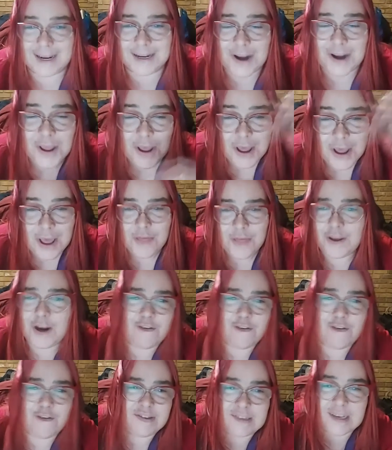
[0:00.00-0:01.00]
And then
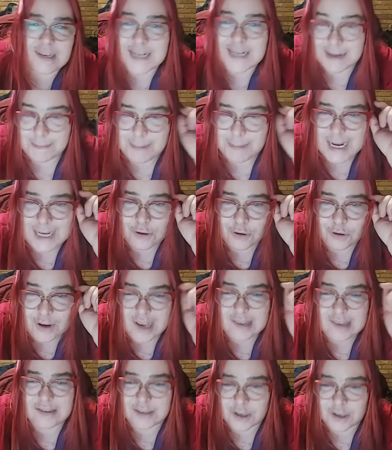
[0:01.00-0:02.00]
all of a sudden, I'm meeting her
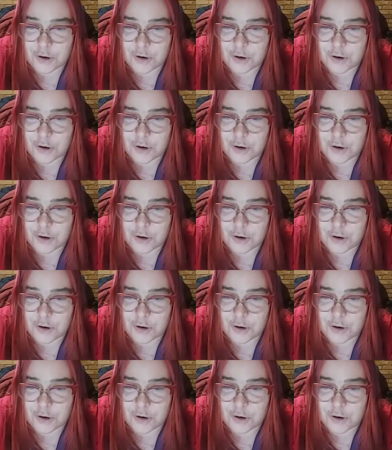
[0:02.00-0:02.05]
cousin,